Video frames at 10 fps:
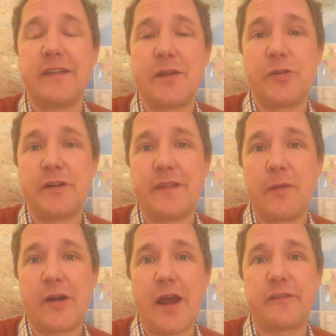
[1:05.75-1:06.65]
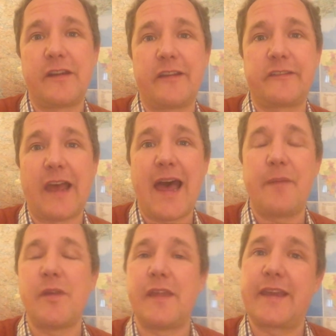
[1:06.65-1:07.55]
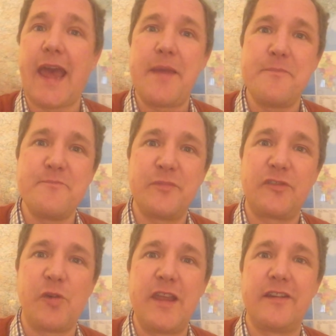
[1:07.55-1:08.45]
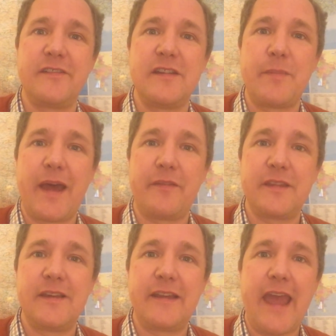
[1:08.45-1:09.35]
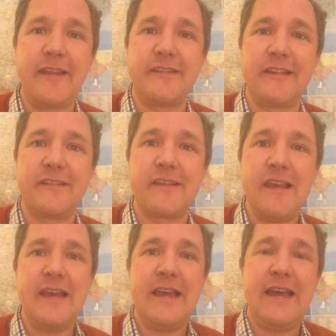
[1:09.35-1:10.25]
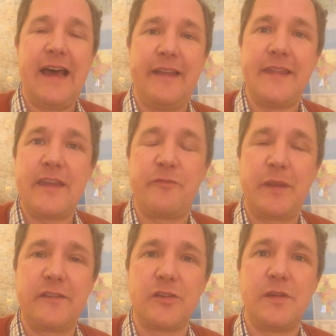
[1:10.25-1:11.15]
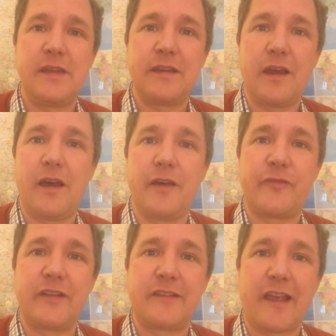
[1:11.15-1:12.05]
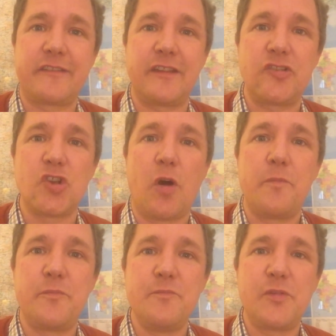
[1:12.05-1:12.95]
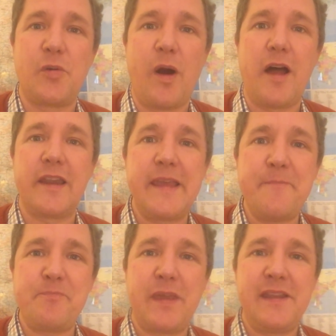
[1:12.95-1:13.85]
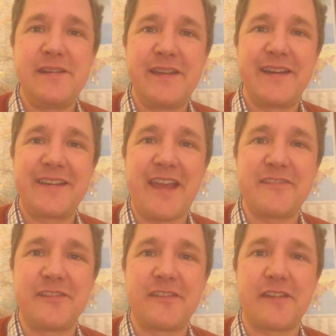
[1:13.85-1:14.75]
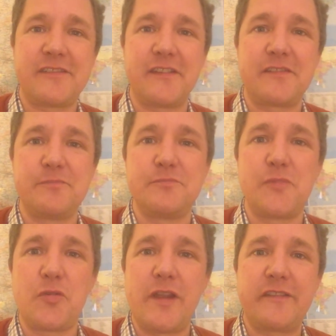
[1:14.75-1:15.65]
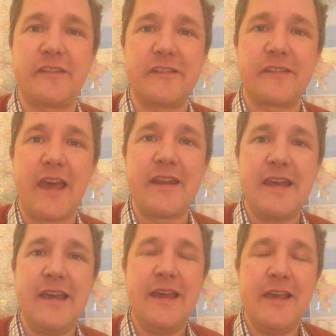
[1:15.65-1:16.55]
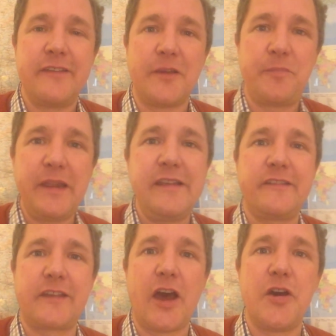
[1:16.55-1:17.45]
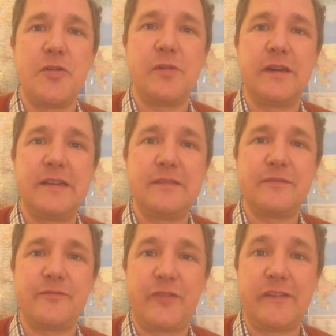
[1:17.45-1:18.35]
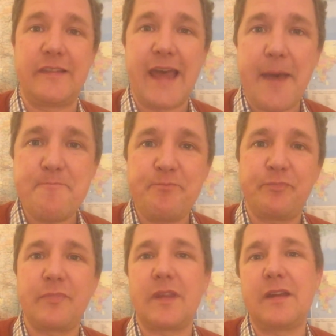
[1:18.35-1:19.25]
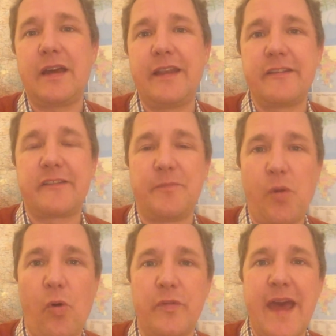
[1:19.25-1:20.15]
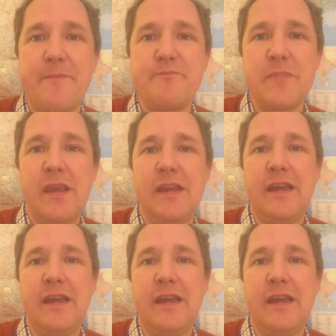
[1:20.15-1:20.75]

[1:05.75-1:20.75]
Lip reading: They were out in Assam, then they came to England in about the early 80s, and they've been doing a fantastic job quietly in Kent and Sussex more or less since then. So please go and visit them and support them.